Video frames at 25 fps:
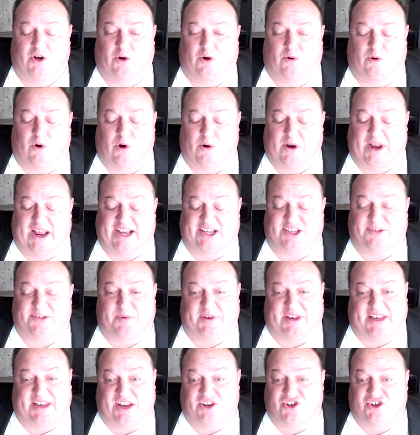grown
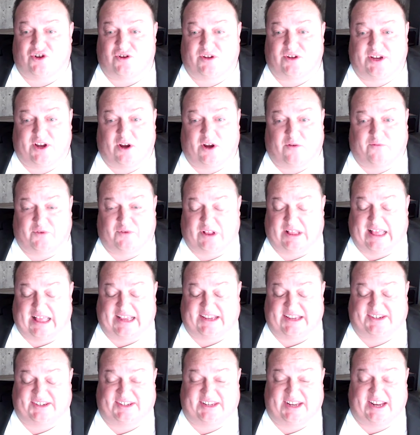exponentially over the
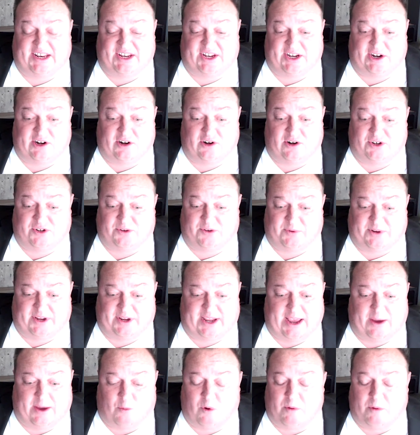last 10 years. We
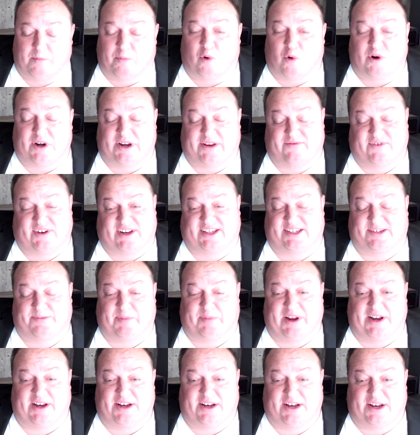at one point even
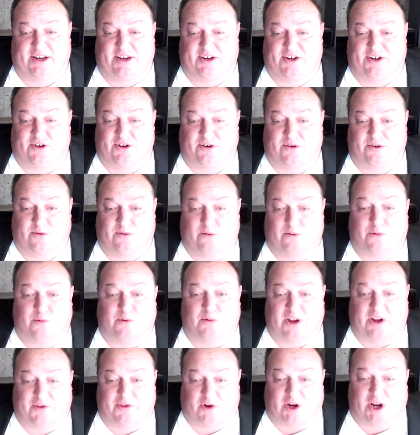expanded into
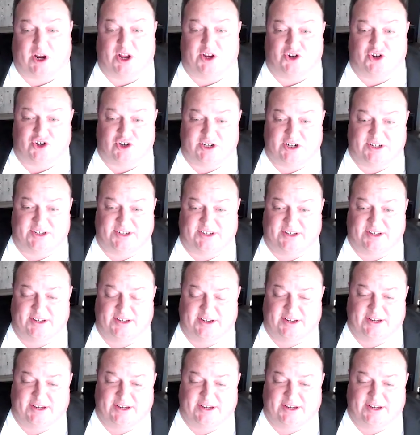3 other countries.